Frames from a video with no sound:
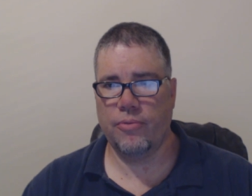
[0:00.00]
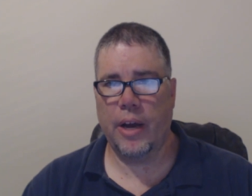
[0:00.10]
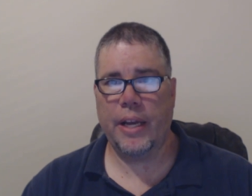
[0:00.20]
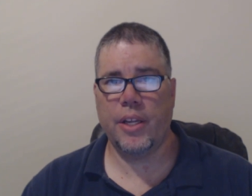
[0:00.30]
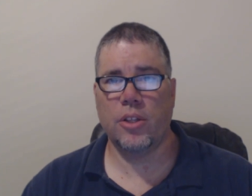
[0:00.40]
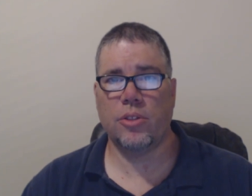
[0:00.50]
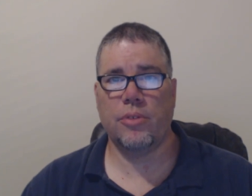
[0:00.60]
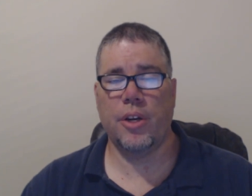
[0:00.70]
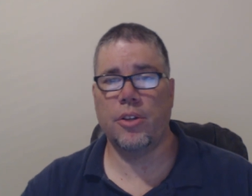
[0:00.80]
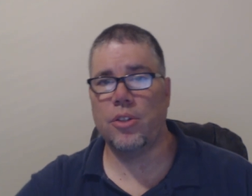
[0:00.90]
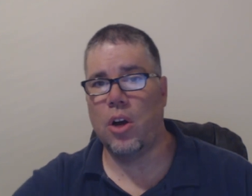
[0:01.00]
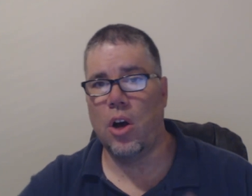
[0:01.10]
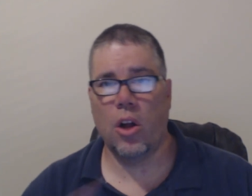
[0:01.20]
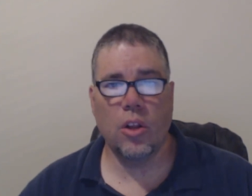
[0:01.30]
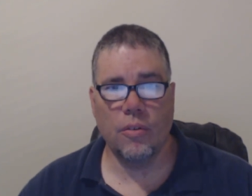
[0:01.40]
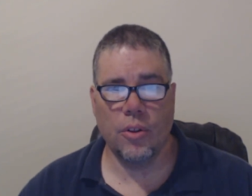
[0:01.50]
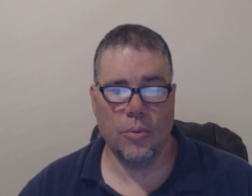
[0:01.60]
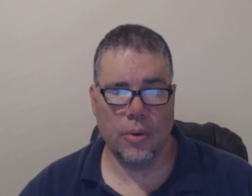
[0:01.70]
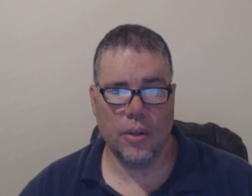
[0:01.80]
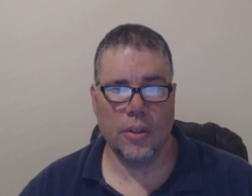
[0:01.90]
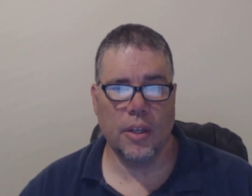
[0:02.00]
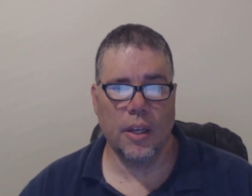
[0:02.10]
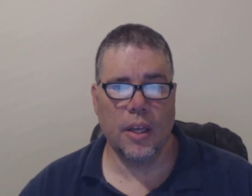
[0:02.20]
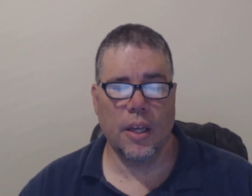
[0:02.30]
to find illustrators all over the world